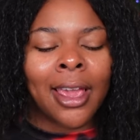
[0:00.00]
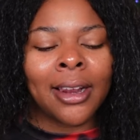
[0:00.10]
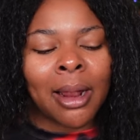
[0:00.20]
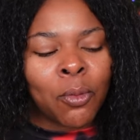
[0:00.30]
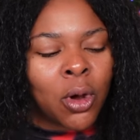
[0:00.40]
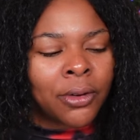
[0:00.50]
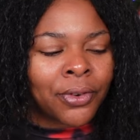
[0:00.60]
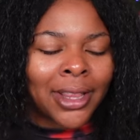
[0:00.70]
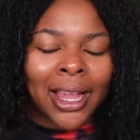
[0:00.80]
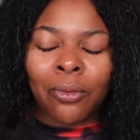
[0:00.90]
And I'm going for,
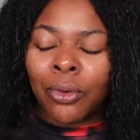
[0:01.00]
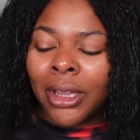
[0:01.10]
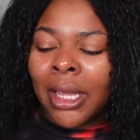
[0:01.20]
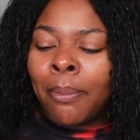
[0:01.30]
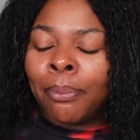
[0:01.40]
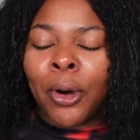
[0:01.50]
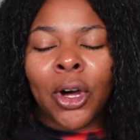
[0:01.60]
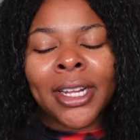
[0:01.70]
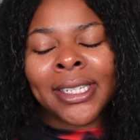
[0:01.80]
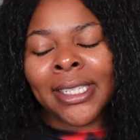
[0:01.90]
like, really
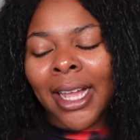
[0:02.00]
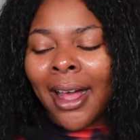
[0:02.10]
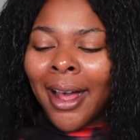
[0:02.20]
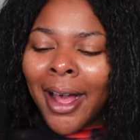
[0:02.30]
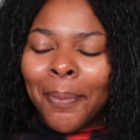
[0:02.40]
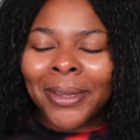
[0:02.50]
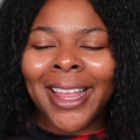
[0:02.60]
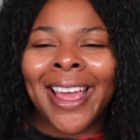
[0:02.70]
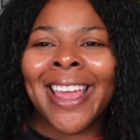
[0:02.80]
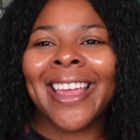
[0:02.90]
bossed up.
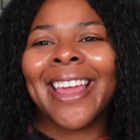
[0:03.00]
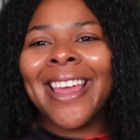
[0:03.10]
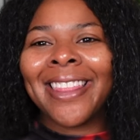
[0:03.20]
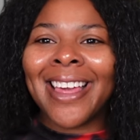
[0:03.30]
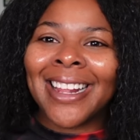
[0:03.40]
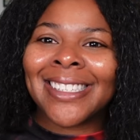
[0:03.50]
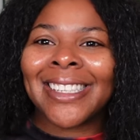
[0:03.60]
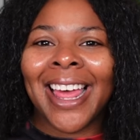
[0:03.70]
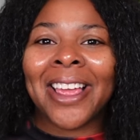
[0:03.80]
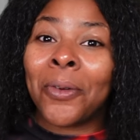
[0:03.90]
Like, that's,
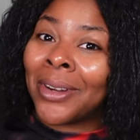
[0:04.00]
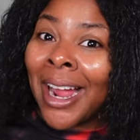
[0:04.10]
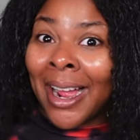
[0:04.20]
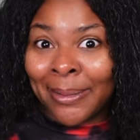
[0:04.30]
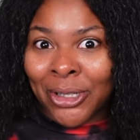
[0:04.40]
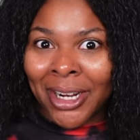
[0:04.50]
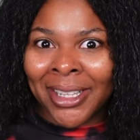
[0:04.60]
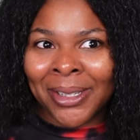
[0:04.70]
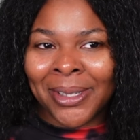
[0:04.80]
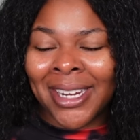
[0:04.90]
like, what I'm trying to
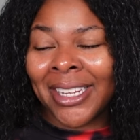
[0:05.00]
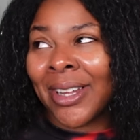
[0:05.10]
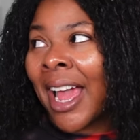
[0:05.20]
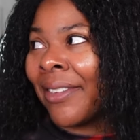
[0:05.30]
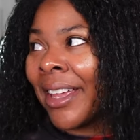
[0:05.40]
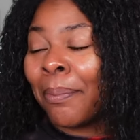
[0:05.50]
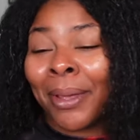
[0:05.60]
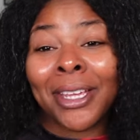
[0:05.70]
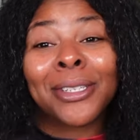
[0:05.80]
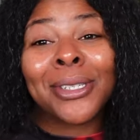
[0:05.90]
do today. So I have, like, a
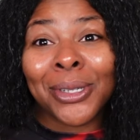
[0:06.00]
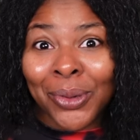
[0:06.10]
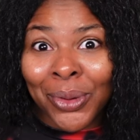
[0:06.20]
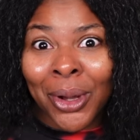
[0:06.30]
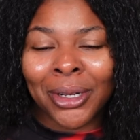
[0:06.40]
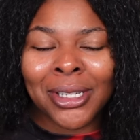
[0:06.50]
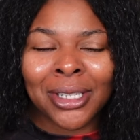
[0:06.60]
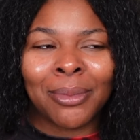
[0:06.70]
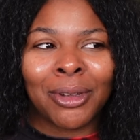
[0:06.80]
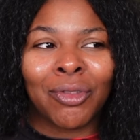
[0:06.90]
pink suit, y'all, and it's
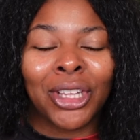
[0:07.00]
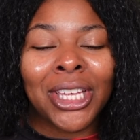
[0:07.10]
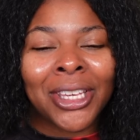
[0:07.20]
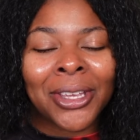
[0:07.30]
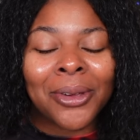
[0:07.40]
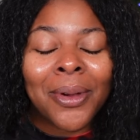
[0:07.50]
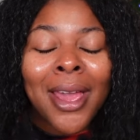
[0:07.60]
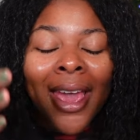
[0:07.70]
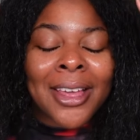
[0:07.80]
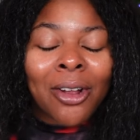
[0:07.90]
going to be really cute.
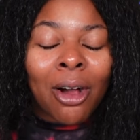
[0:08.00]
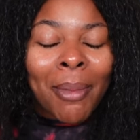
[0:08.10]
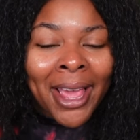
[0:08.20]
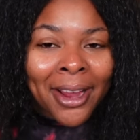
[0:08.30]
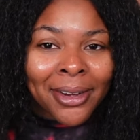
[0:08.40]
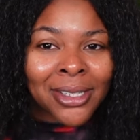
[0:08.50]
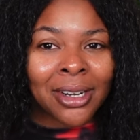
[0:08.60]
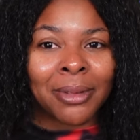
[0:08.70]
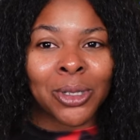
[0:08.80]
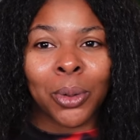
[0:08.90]
And all my hair is
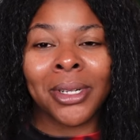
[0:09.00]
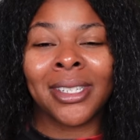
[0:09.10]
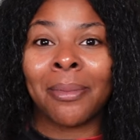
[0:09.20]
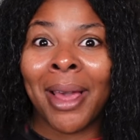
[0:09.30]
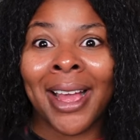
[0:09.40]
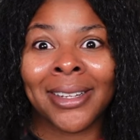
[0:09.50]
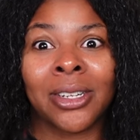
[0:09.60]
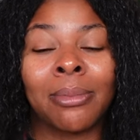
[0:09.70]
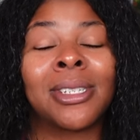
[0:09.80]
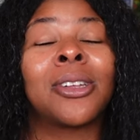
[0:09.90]
going to be towards the back, so
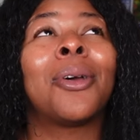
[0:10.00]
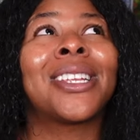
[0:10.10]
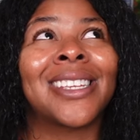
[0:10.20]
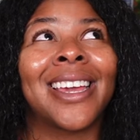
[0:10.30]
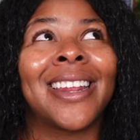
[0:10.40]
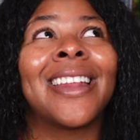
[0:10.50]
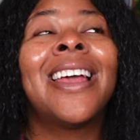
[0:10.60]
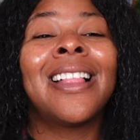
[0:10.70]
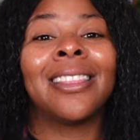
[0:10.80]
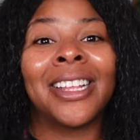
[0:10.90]
I'm so excited.
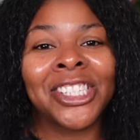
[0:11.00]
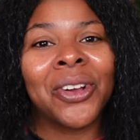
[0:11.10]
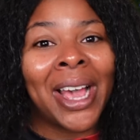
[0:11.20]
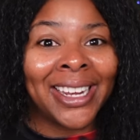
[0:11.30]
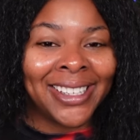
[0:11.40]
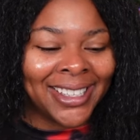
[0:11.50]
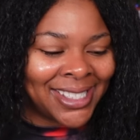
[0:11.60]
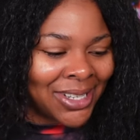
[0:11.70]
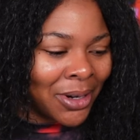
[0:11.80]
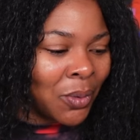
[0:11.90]
Let's go ahead and get
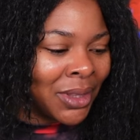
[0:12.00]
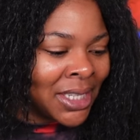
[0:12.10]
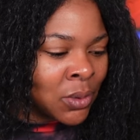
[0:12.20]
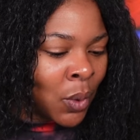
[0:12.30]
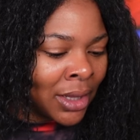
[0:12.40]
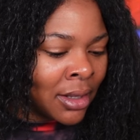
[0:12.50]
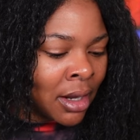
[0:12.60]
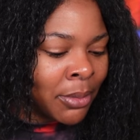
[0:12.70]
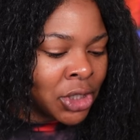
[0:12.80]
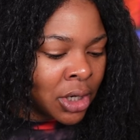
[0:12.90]
started with this wet look.
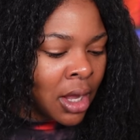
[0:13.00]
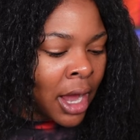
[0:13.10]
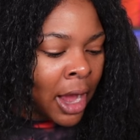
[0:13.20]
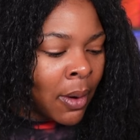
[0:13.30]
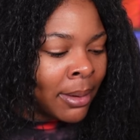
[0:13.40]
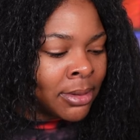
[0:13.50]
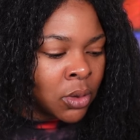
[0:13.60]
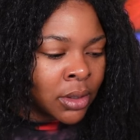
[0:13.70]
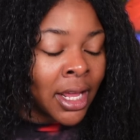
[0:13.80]
I'm going to show y'all how I'm doing